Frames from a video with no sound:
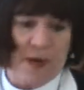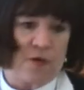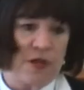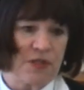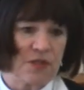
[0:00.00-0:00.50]

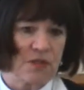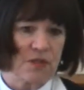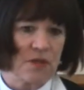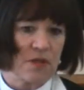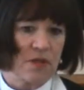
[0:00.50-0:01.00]

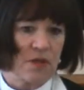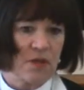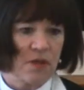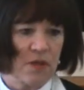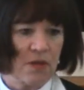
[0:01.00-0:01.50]
appearance?
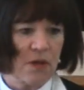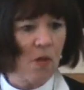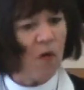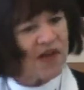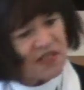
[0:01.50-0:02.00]

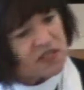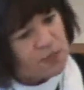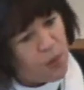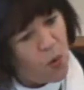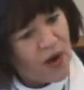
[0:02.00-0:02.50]
What is
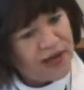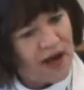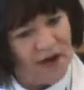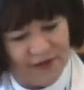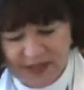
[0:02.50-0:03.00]
the
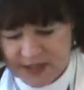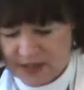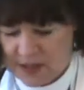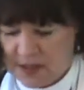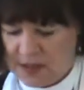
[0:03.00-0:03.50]
point of
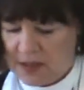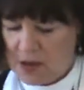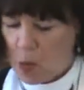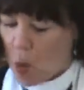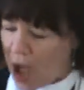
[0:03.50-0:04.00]
it?
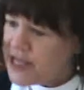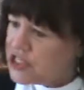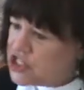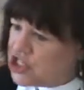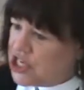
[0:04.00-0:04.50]
Why
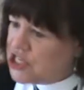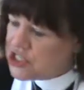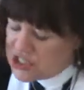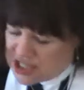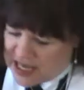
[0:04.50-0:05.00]
does
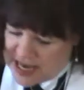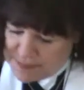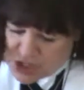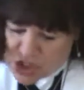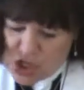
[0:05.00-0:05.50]
Jesus
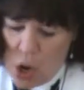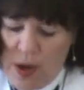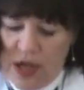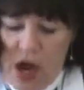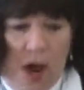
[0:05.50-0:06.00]
keep
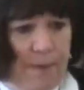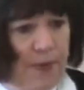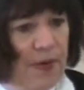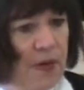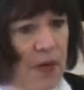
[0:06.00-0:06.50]
showing
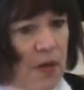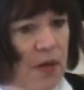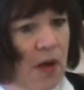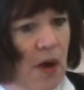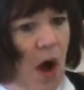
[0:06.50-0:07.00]
up
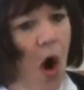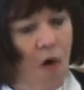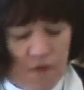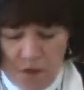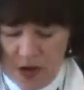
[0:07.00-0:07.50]

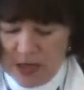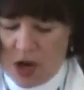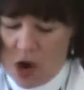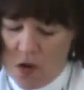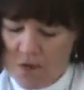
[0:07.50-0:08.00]
over and